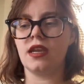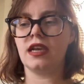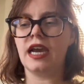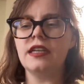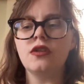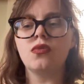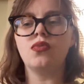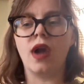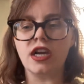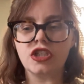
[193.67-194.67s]
kind of
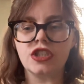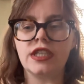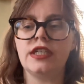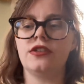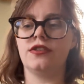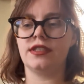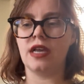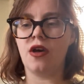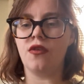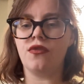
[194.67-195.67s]
rushing
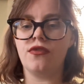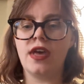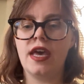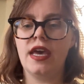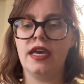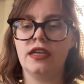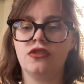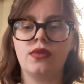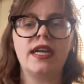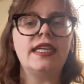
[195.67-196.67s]
yourself and
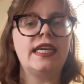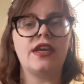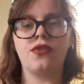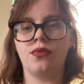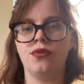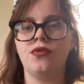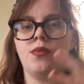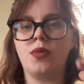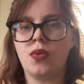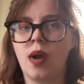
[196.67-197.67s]
trying to get through the
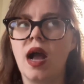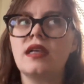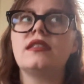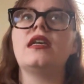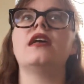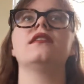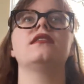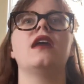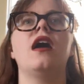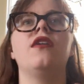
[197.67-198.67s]

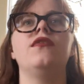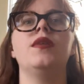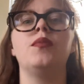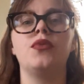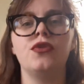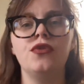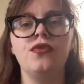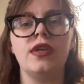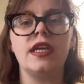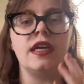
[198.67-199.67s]
process of
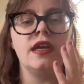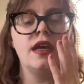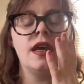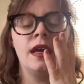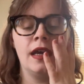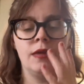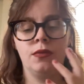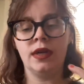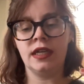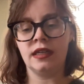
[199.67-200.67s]
improving.
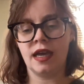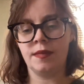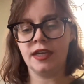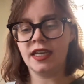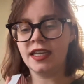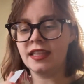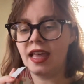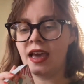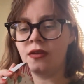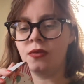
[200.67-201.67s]
When I'm getting
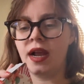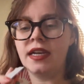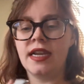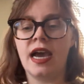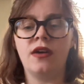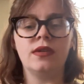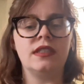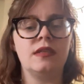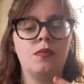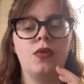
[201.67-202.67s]
that right now,
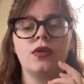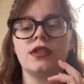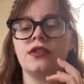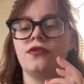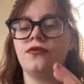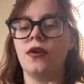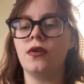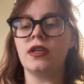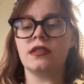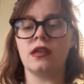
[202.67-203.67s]
it's important to
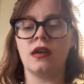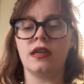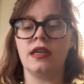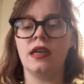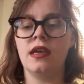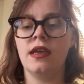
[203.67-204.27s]
focus on